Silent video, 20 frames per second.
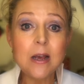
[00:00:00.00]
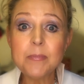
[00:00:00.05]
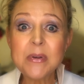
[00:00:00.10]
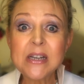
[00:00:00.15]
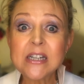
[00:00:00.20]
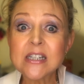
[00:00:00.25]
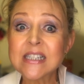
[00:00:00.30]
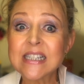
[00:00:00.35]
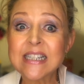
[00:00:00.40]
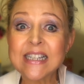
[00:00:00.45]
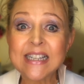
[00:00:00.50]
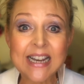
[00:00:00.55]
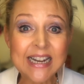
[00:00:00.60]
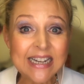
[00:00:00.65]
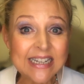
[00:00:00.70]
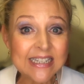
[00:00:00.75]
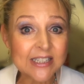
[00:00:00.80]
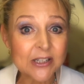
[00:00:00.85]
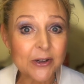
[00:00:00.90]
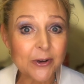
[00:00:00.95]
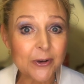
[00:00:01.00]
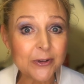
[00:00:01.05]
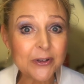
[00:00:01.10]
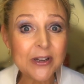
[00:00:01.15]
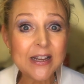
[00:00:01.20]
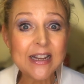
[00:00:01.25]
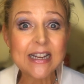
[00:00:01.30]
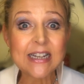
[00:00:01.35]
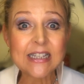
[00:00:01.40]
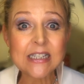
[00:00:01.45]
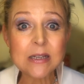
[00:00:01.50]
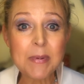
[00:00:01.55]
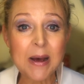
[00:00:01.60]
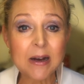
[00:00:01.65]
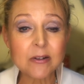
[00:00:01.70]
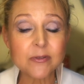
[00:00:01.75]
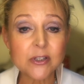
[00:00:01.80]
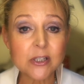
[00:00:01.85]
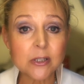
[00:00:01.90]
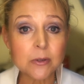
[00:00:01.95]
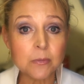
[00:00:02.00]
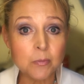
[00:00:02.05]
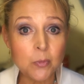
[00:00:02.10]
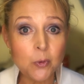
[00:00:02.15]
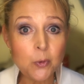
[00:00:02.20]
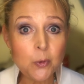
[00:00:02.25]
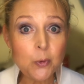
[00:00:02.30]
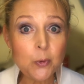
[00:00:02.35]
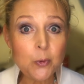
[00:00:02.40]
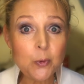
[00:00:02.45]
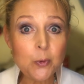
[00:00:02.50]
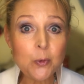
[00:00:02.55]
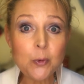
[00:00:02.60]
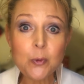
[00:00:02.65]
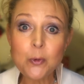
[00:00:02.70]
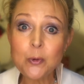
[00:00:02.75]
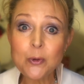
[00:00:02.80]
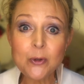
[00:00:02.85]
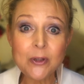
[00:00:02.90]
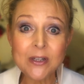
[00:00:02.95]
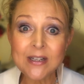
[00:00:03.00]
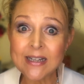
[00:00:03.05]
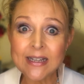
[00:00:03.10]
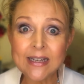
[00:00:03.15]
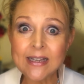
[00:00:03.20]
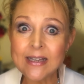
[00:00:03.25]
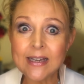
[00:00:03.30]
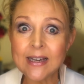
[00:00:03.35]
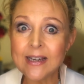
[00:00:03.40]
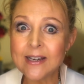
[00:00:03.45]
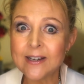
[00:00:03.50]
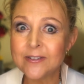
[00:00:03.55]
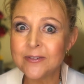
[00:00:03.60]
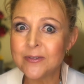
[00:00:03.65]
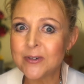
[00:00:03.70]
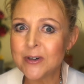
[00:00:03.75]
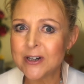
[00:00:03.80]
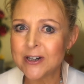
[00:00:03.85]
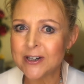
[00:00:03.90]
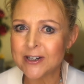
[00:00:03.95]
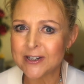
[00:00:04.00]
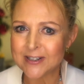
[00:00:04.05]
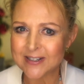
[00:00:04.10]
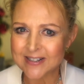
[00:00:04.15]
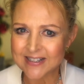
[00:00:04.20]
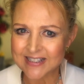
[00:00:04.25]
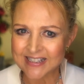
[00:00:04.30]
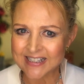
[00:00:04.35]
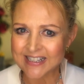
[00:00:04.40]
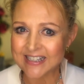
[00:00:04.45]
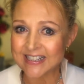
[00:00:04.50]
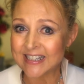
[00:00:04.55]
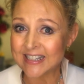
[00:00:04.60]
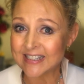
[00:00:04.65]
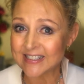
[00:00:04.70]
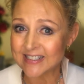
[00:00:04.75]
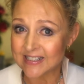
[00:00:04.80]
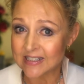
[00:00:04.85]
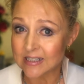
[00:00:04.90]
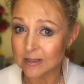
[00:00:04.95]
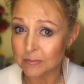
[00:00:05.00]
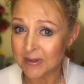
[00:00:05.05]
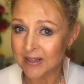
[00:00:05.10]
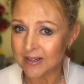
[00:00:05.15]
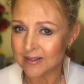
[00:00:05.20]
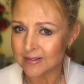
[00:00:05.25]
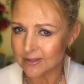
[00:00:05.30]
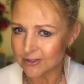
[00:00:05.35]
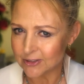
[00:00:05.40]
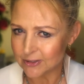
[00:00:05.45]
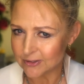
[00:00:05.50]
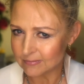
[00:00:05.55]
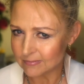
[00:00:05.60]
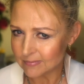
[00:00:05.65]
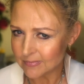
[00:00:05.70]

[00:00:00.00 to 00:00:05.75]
because liaison is about smooth linking of words in connected speech.